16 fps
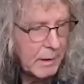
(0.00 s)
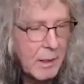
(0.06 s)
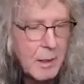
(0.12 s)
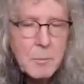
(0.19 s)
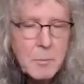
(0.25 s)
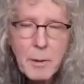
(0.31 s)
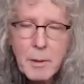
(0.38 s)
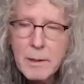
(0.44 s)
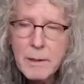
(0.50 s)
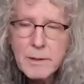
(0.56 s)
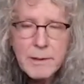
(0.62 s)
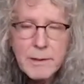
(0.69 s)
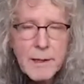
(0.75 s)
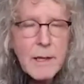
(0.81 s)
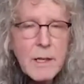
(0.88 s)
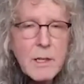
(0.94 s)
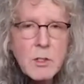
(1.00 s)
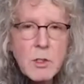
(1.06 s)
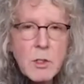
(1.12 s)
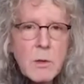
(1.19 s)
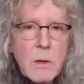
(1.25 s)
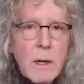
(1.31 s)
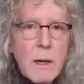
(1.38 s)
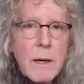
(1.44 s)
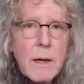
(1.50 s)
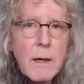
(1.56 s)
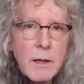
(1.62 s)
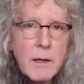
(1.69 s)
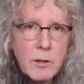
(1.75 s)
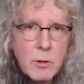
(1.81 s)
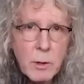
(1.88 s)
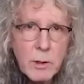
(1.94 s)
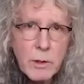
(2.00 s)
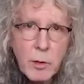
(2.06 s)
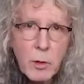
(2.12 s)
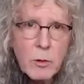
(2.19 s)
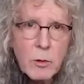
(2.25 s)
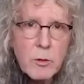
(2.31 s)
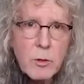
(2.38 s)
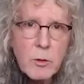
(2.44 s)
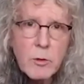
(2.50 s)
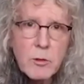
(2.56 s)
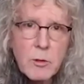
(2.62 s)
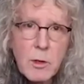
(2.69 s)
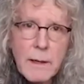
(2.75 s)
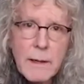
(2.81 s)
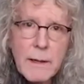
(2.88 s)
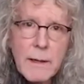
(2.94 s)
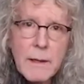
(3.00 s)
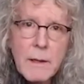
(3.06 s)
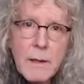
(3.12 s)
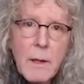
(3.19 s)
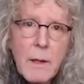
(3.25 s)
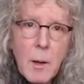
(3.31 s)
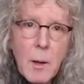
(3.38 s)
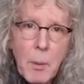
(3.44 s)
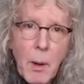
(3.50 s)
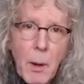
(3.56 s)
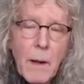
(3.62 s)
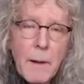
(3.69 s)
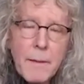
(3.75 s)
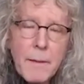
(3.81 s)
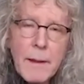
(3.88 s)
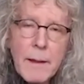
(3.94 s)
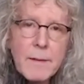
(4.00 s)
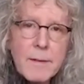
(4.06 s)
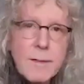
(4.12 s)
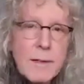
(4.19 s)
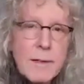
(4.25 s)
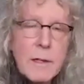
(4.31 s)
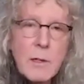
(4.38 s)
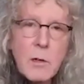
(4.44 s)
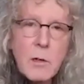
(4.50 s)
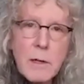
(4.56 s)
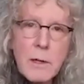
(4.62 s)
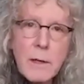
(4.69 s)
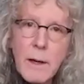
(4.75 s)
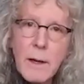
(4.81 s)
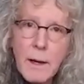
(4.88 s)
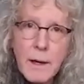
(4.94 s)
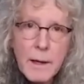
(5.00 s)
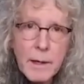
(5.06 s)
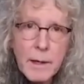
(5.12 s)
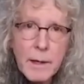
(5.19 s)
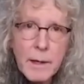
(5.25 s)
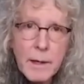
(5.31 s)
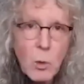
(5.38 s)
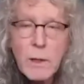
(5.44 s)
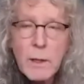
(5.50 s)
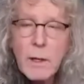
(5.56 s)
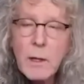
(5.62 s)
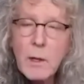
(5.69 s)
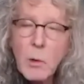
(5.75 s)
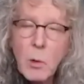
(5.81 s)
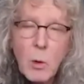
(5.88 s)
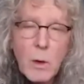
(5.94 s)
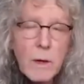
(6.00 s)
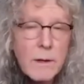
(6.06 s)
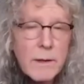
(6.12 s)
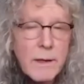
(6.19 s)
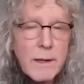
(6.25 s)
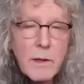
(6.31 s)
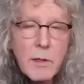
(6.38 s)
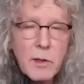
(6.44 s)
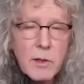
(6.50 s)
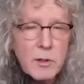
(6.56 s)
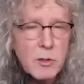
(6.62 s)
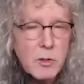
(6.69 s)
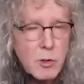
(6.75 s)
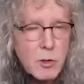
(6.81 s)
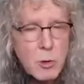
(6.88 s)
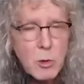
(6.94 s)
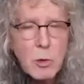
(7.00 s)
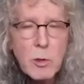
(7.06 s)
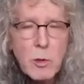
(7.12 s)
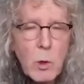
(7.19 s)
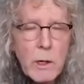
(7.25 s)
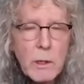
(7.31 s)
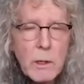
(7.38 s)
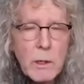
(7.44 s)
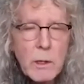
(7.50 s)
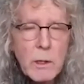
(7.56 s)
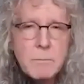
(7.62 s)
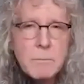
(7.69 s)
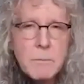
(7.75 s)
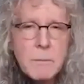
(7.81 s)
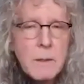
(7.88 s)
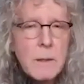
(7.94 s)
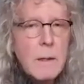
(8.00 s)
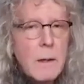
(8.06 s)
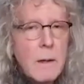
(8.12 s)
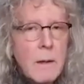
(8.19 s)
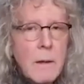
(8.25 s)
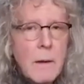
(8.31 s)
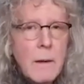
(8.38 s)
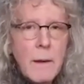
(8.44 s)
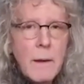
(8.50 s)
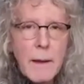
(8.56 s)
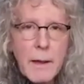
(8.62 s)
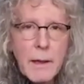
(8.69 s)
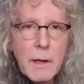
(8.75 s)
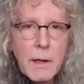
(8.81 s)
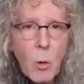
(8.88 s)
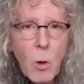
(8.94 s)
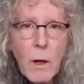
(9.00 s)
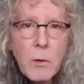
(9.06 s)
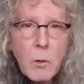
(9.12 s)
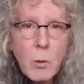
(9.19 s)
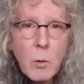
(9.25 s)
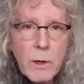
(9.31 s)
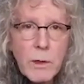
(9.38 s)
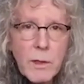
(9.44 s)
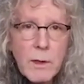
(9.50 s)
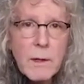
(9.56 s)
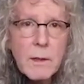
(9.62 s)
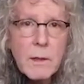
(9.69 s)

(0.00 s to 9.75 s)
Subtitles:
But danger rides with those who stray upon that secret hideaway, where death is sure to welcome anyone within the